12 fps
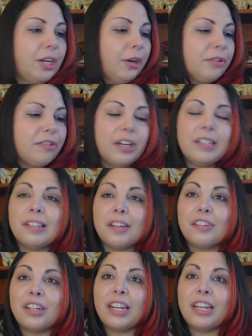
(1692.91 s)

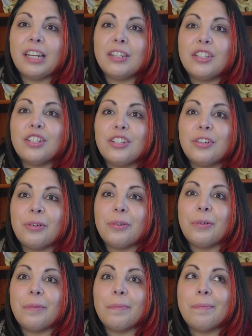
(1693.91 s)
transitioning
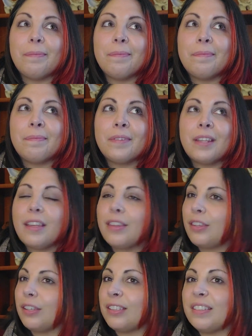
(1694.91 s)
into
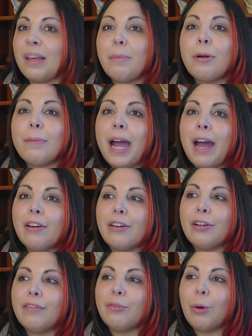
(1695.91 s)
the summer
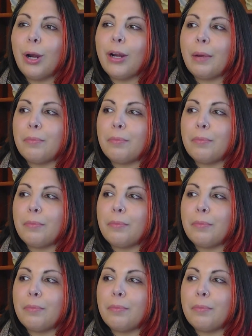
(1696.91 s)
pattern of work.